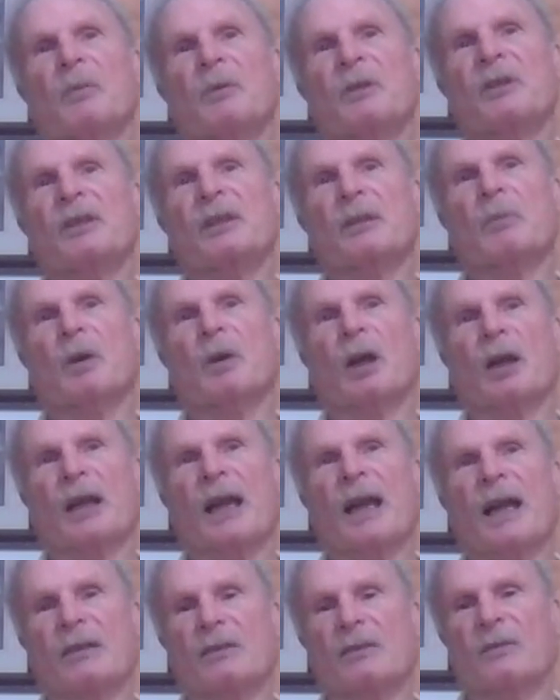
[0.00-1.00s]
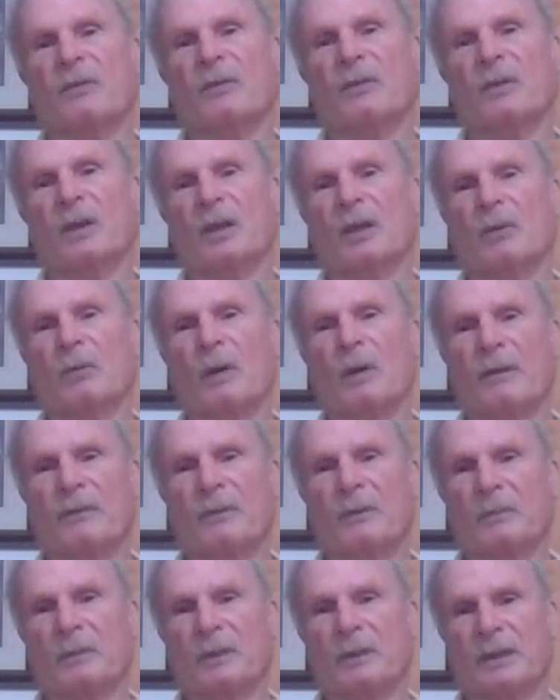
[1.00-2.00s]
purposely bought a house far
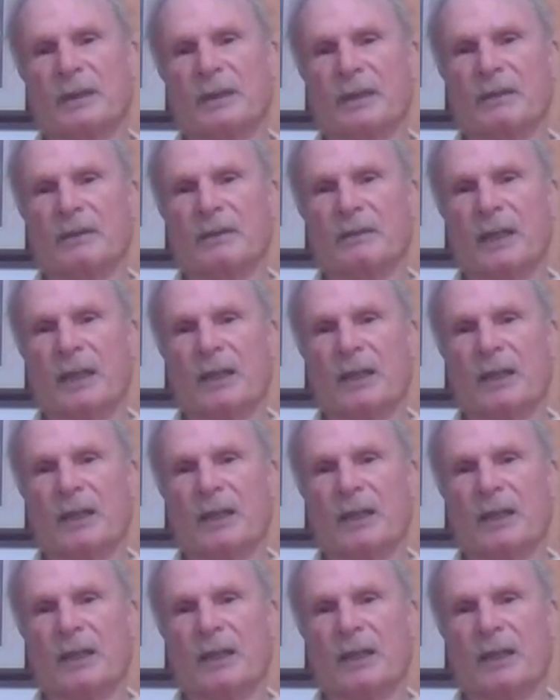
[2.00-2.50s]
away from the